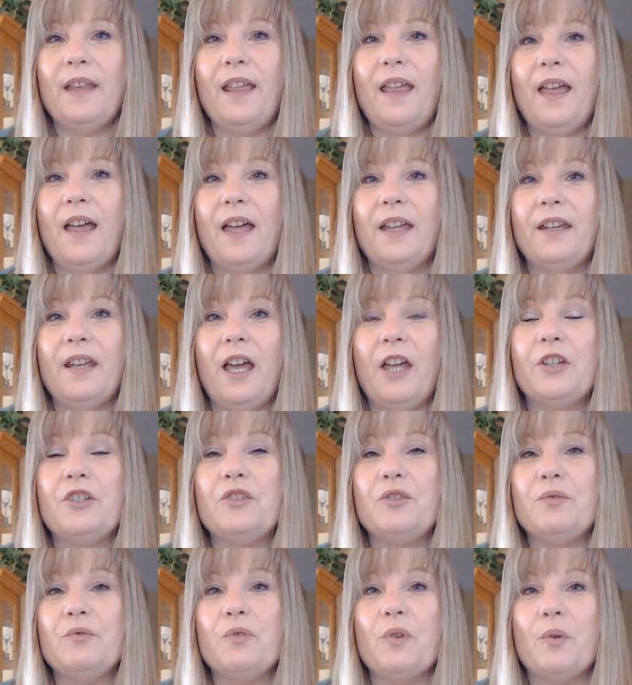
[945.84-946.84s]
I
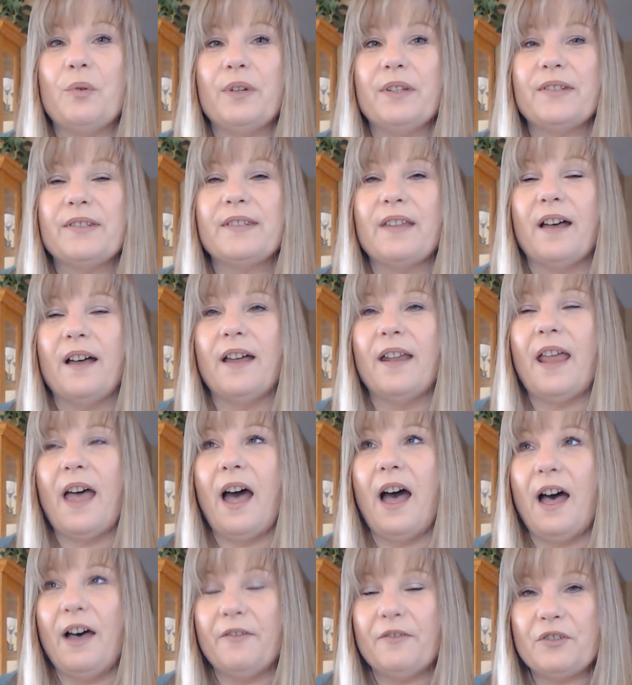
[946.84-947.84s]
do notice that
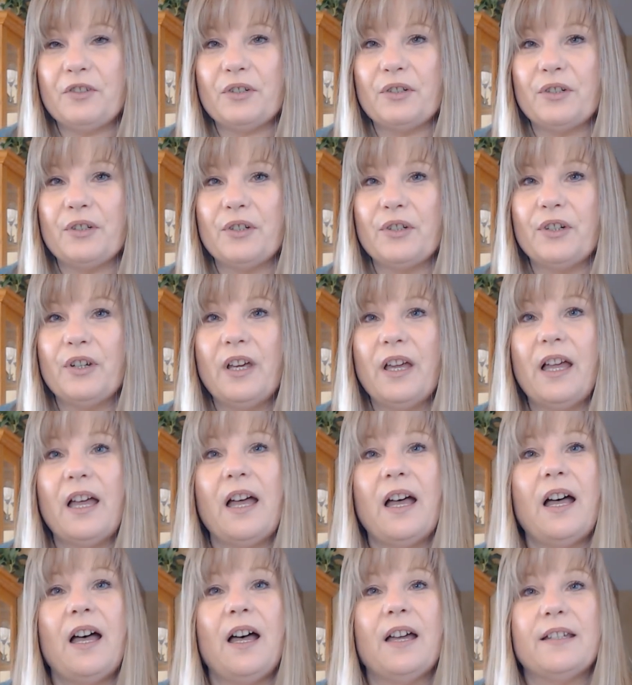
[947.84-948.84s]
after
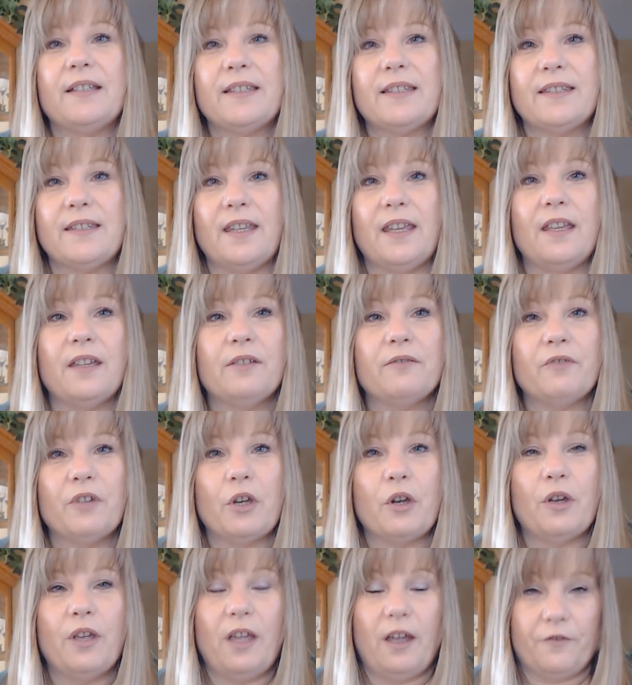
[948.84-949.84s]
I sing
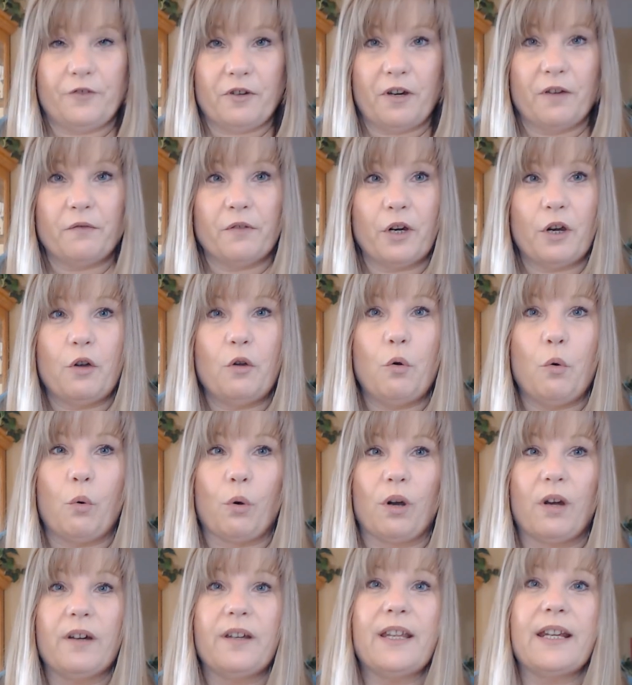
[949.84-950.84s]
and after I
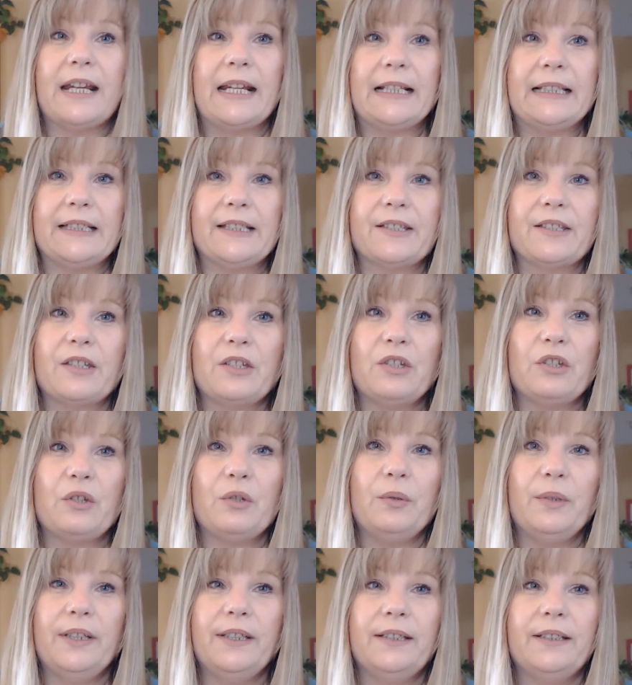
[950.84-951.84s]
record and I listen
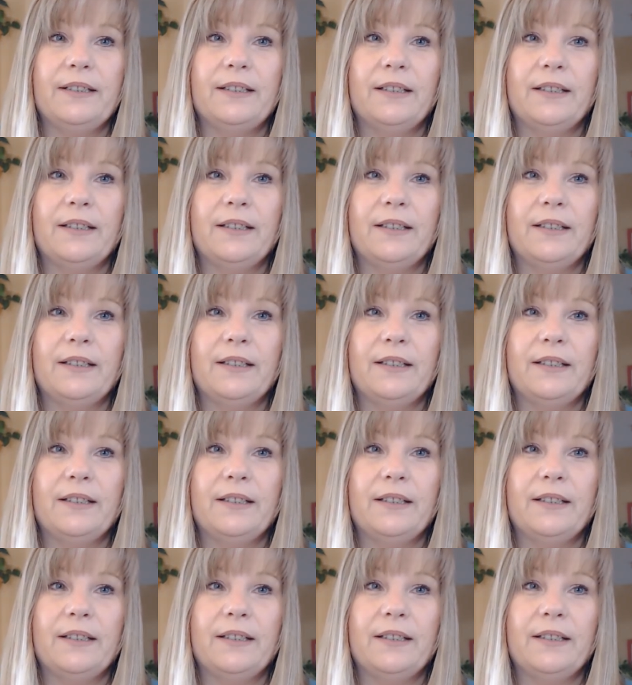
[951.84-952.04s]
to it,